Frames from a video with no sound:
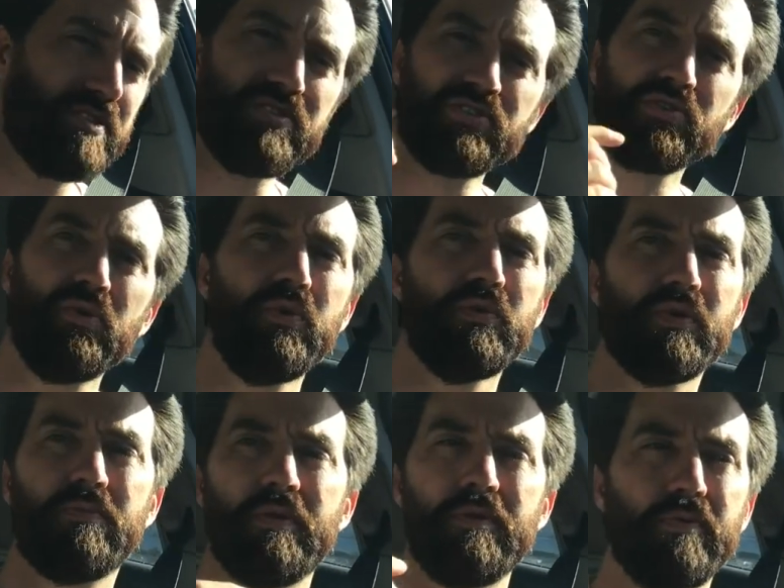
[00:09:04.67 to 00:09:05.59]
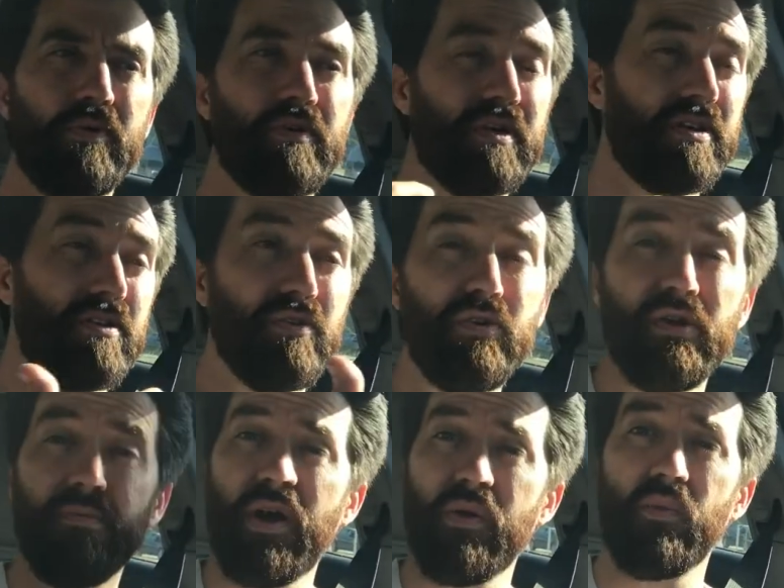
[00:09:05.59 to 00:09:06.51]
in school with people,
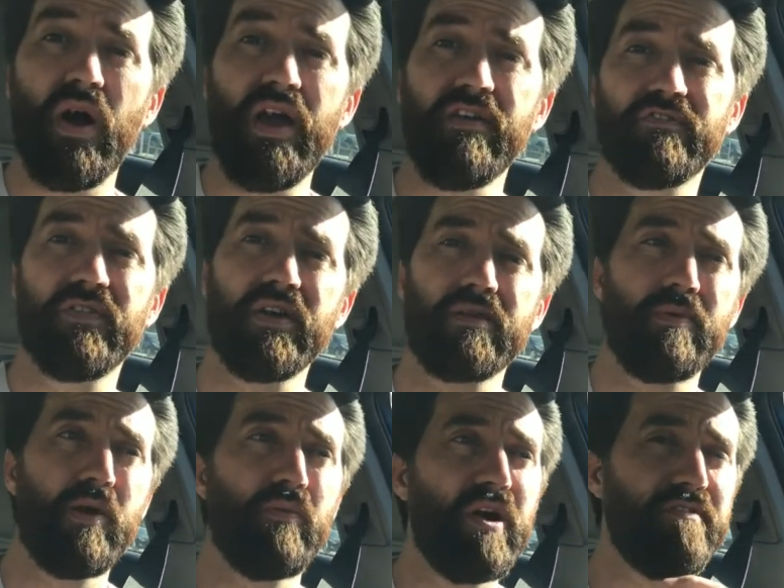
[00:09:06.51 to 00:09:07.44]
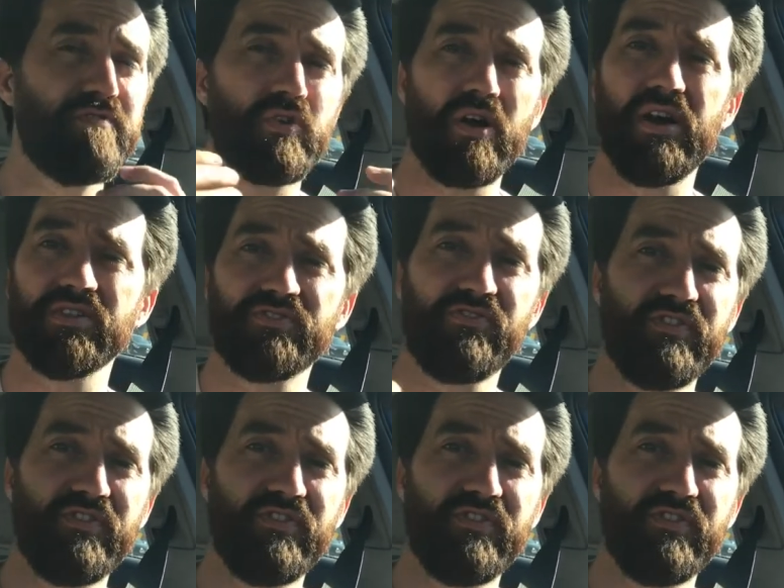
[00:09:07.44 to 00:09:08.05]
including my wife. Like, my wife draws